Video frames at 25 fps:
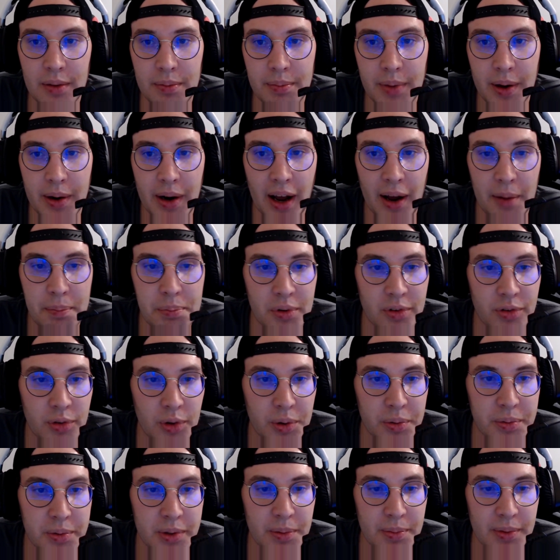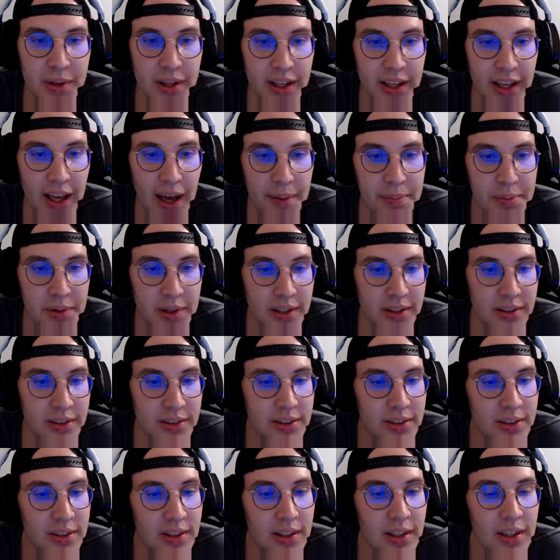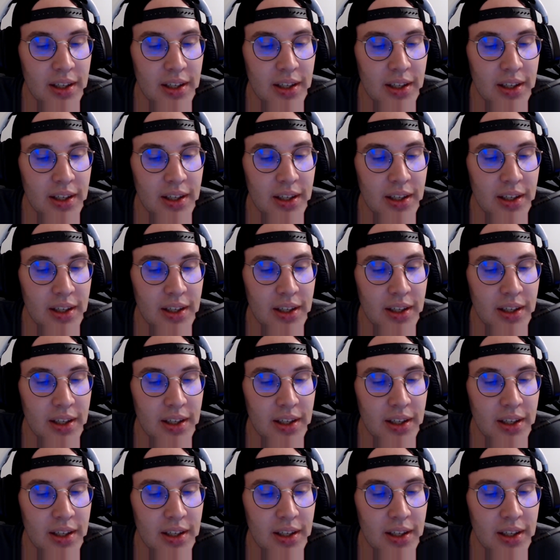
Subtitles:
Might outperform some of the captains.